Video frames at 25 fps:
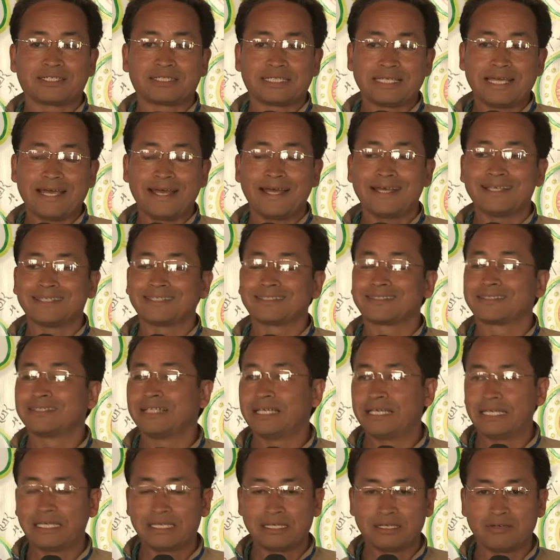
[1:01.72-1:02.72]
has
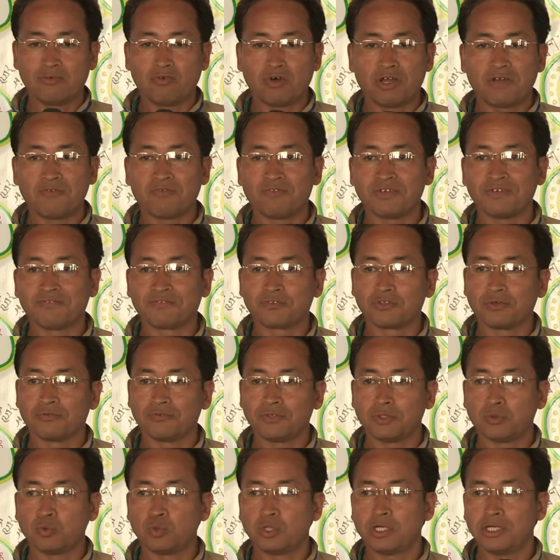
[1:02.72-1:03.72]
like 1/5 of
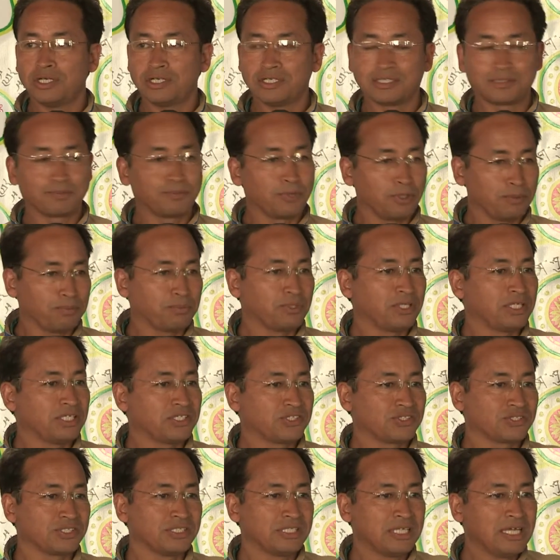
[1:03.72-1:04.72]
the world's
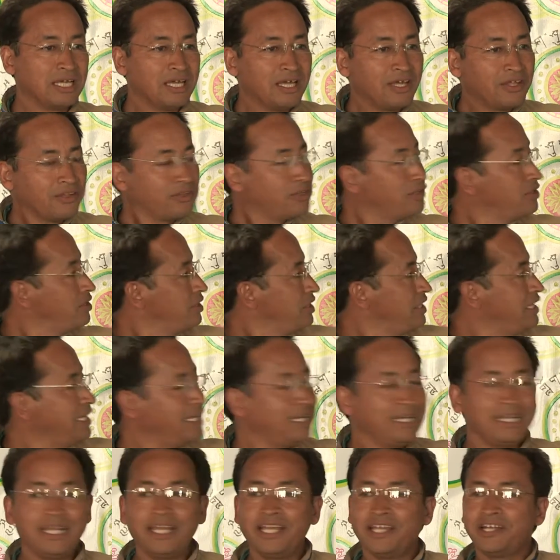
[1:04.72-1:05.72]
population, the
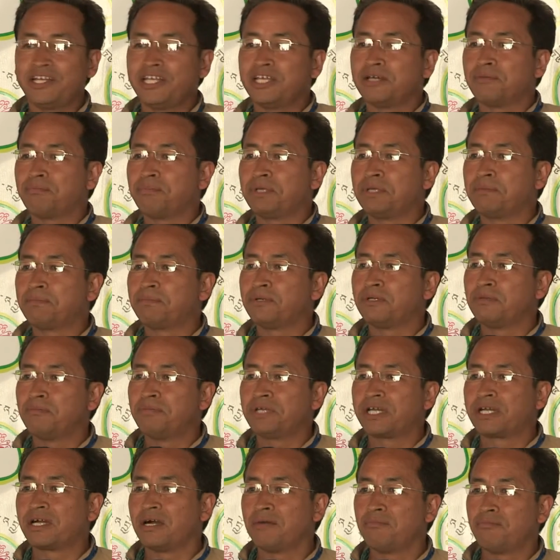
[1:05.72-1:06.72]
hill area people
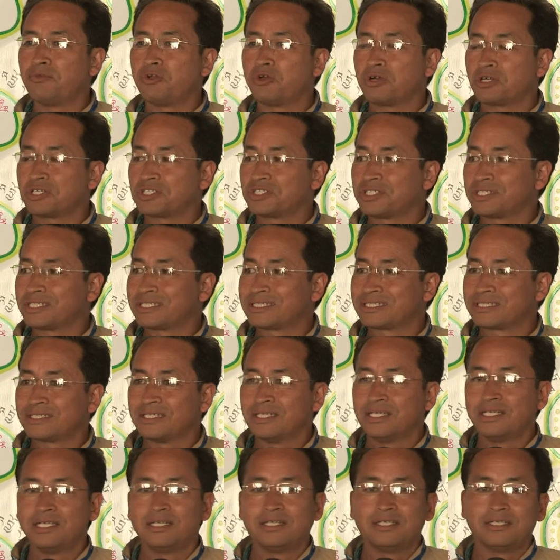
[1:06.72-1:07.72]
become not just
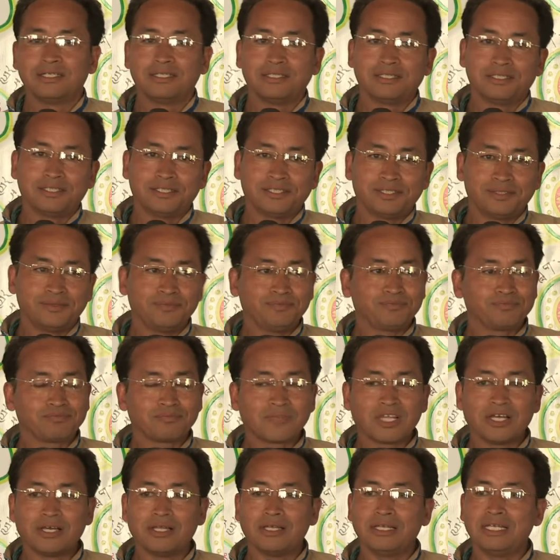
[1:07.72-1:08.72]

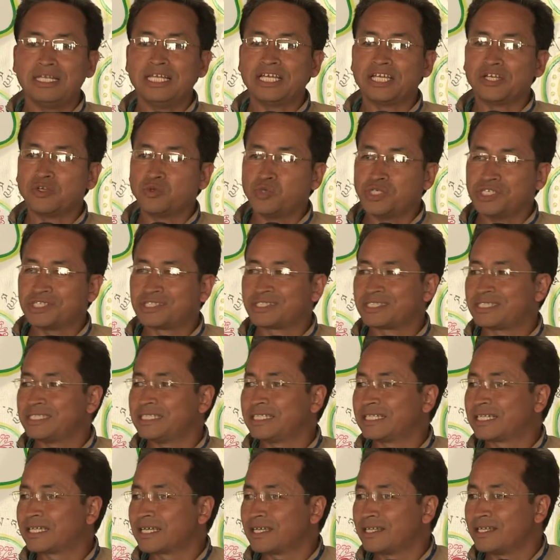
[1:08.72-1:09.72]
a
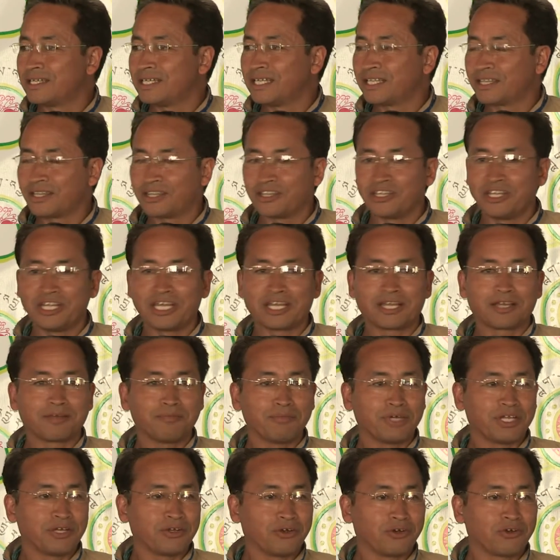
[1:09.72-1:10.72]
linguistic and ethnic
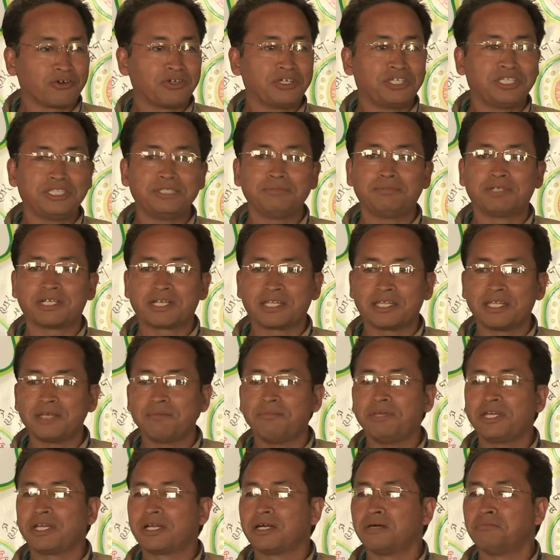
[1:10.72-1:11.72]
minority, but they
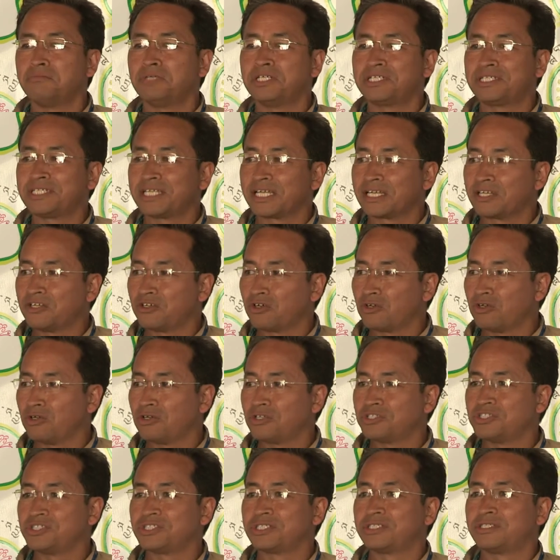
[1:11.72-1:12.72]
become a
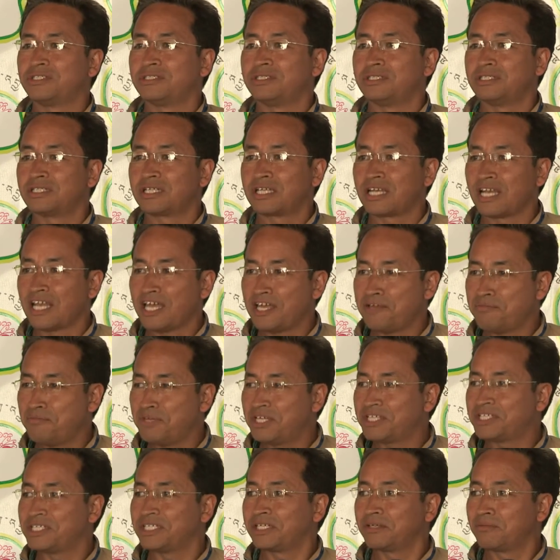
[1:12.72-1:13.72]
technological,
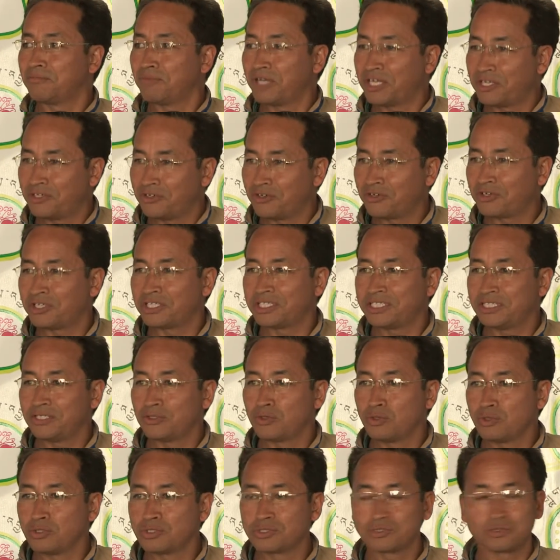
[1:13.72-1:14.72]
climatic minority
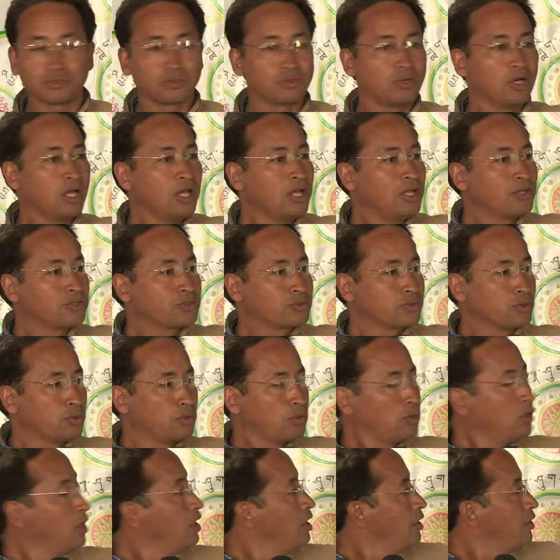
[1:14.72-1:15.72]
also.
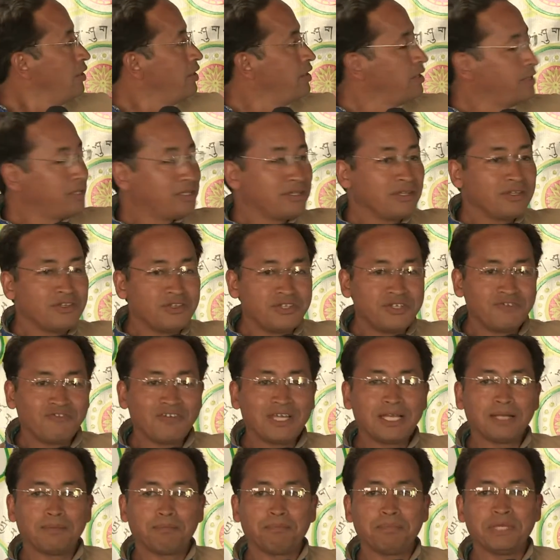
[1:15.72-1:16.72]
So
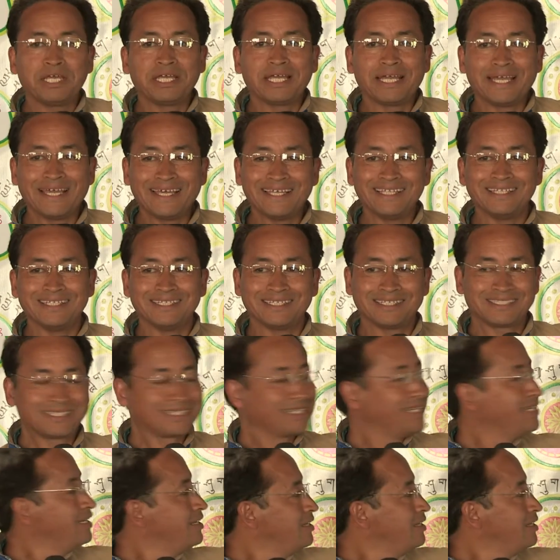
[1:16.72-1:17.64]
developing hills